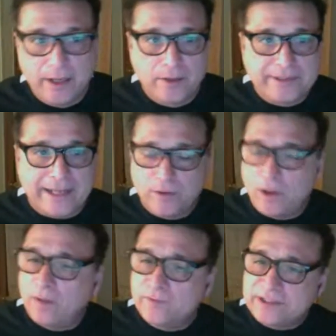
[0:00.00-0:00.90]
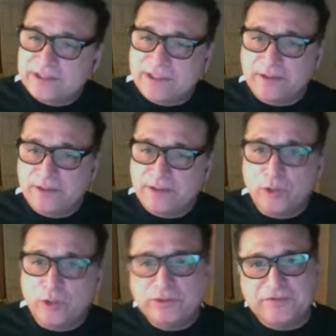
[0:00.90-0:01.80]
now all of a sudden,
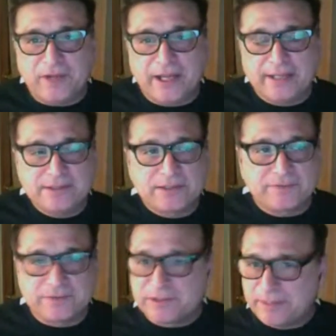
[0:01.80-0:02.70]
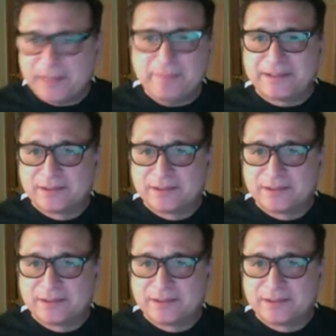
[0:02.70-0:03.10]
who defines the First Amendment?